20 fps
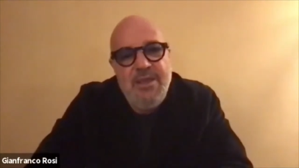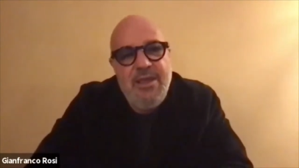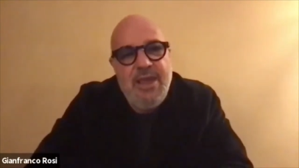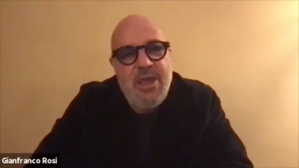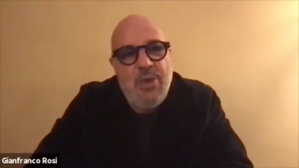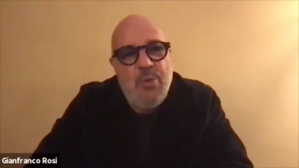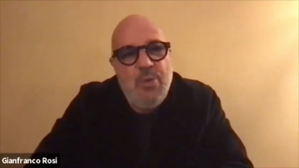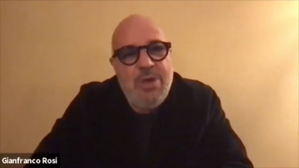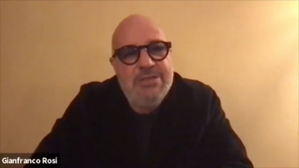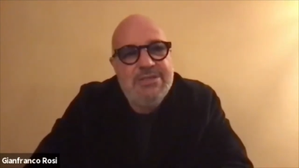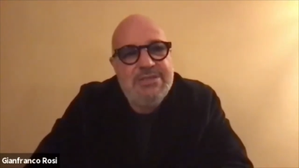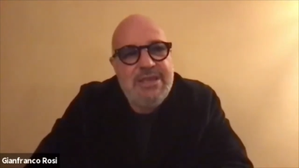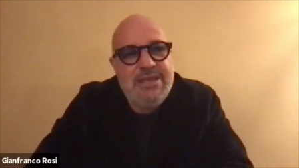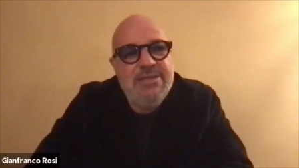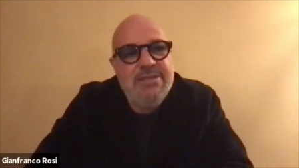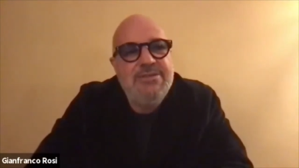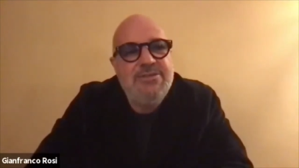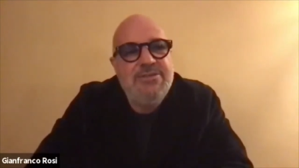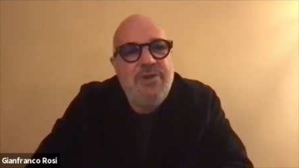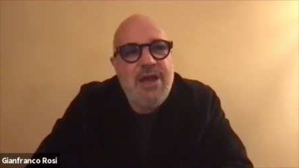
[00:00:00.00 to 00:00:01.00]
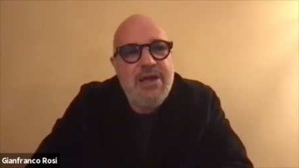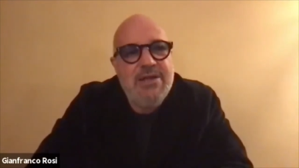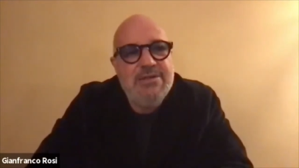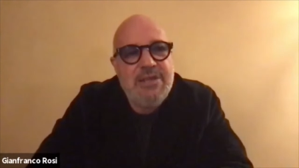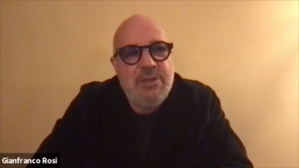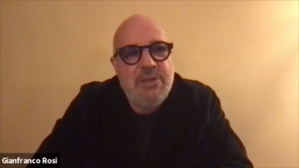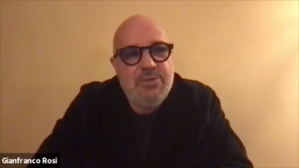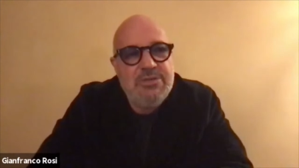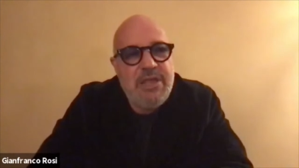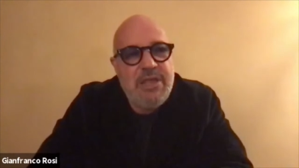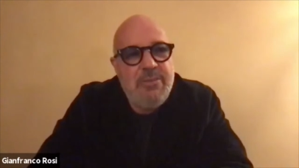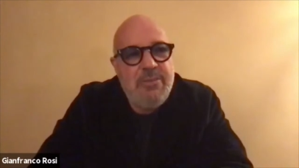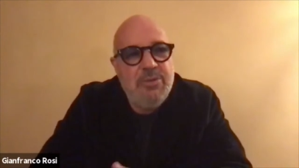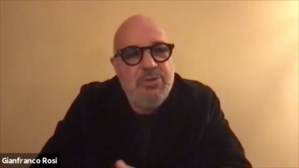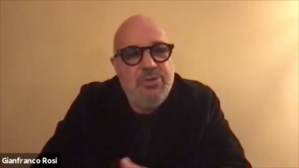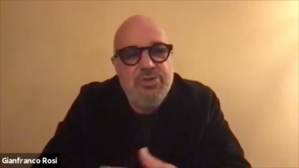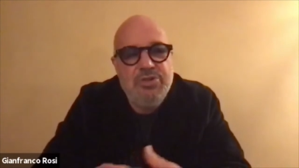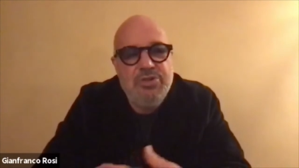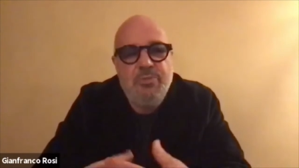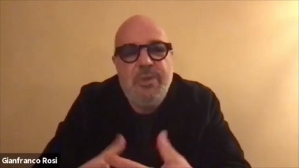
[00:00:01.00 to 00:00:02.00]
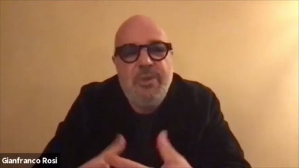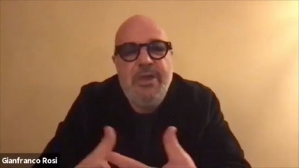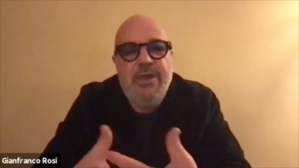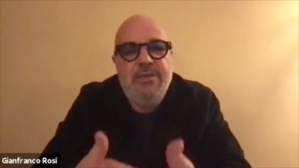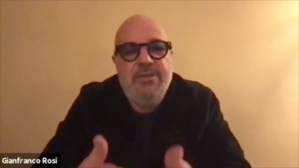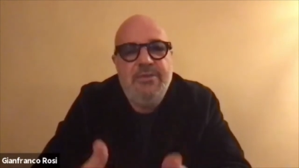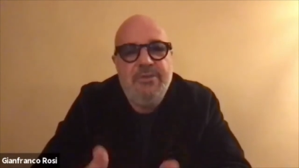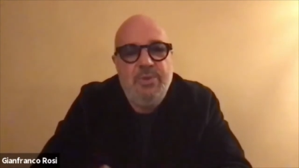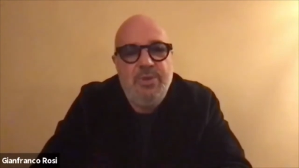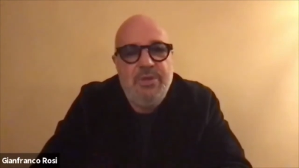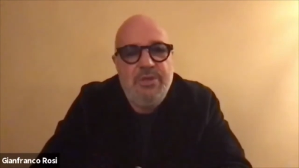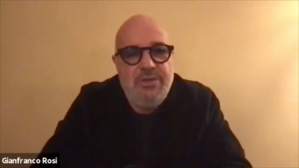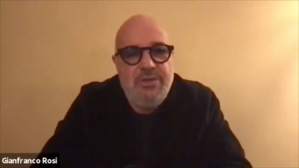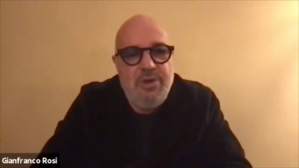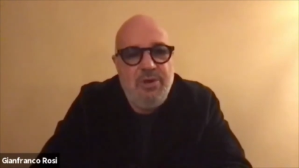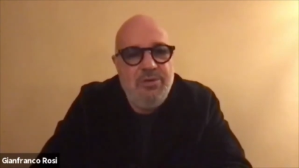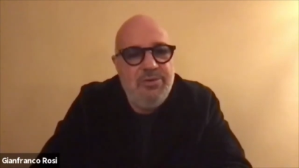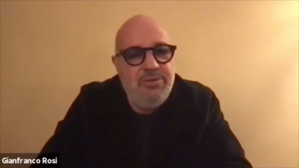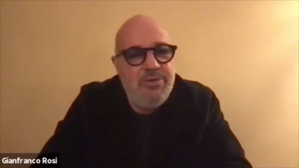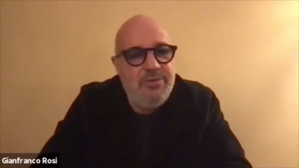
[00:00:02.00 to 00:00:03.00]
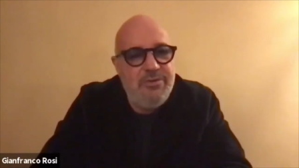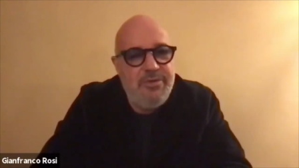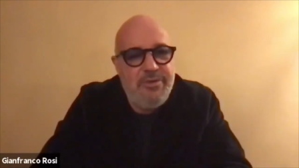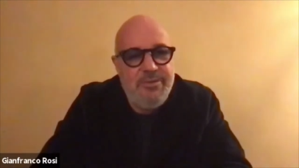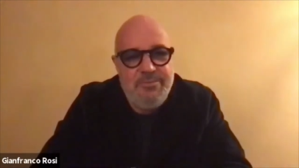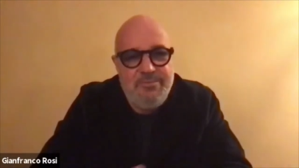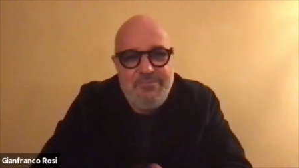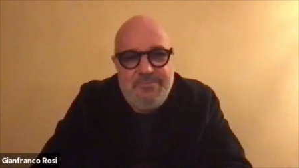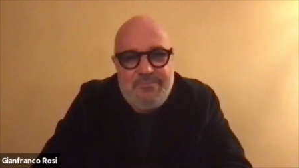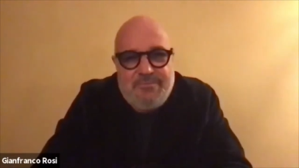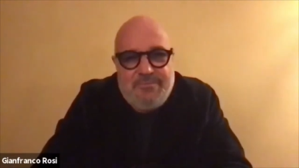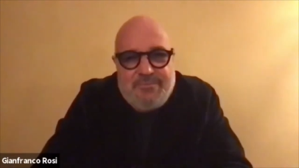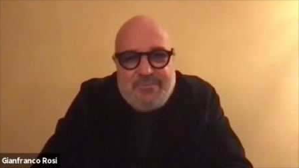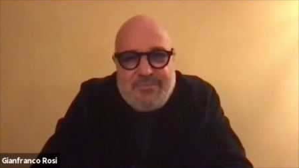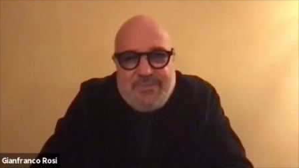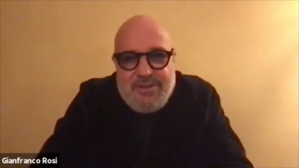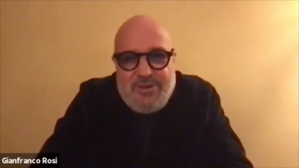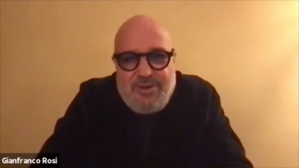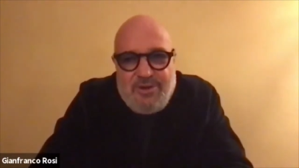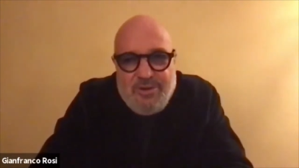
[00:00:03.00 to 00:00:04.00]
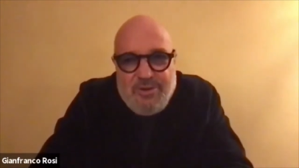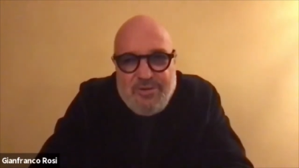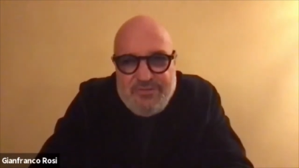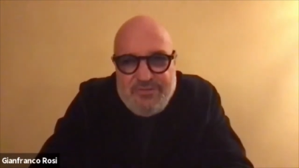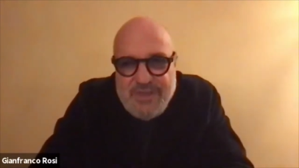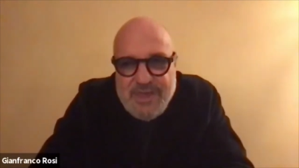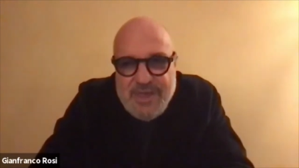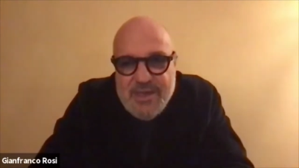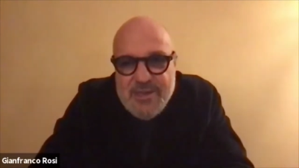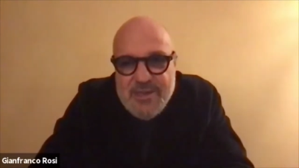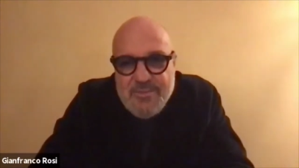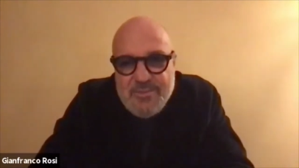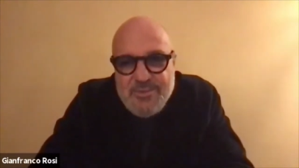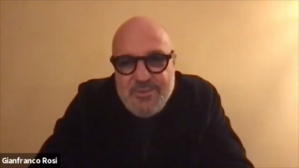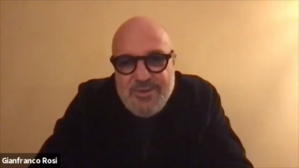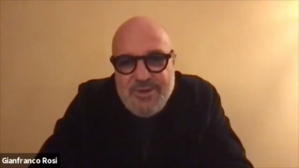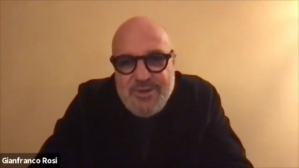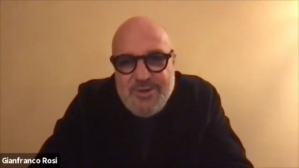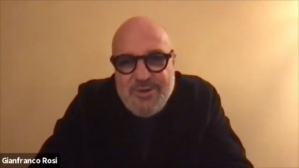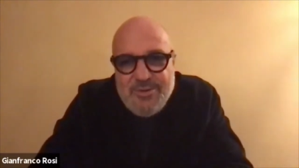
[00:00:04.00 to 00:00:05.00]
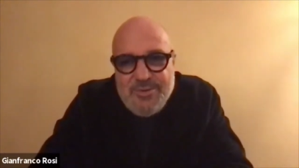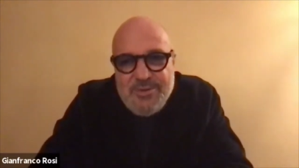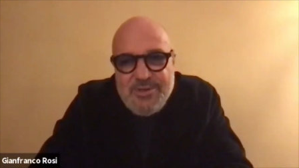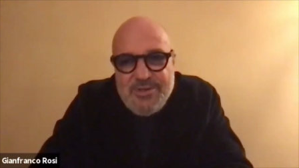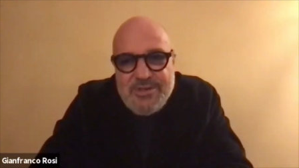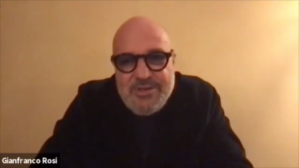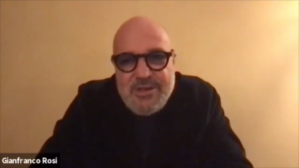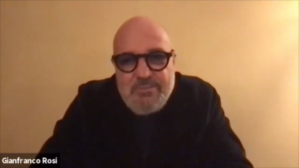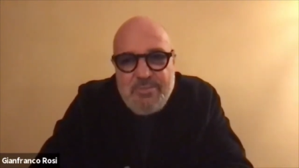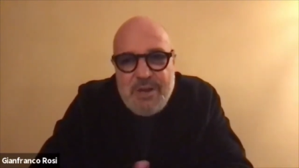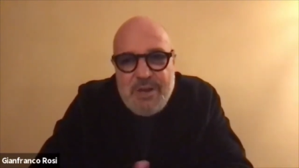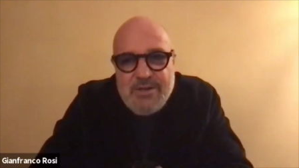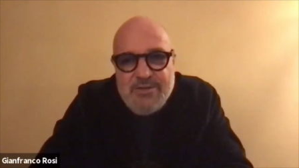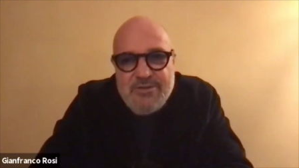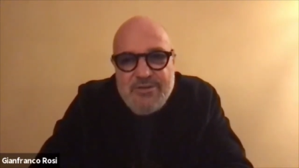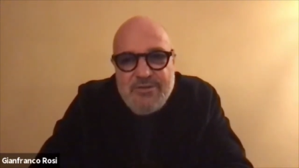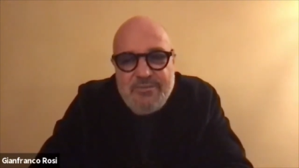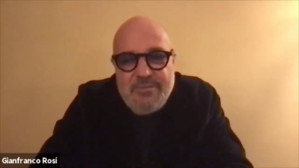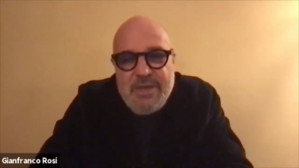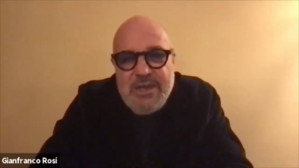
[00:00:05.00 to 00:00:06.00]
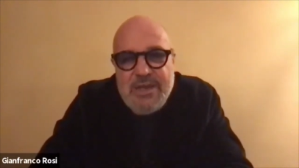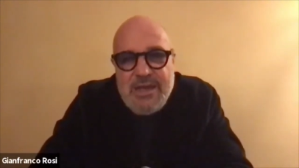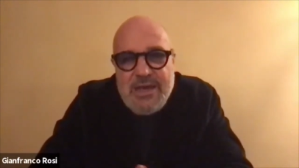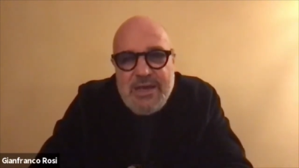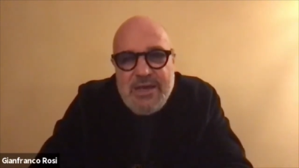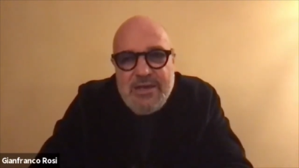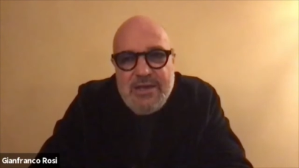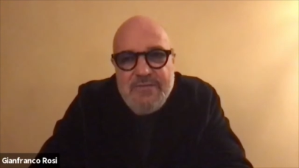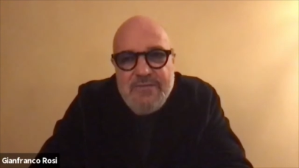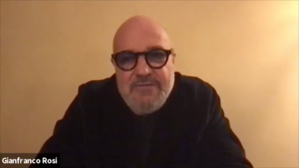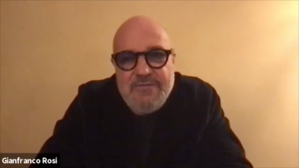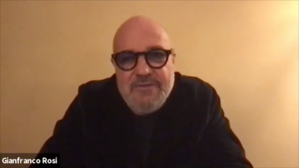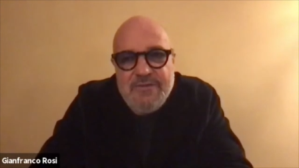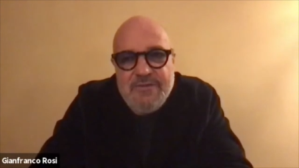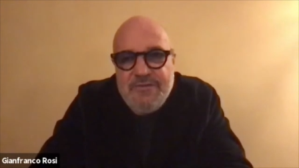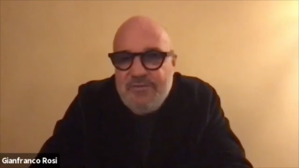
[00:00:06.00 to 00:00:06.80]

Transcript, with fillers: And once I had trust, I was able to spend with all of them, you know, which are part of my life,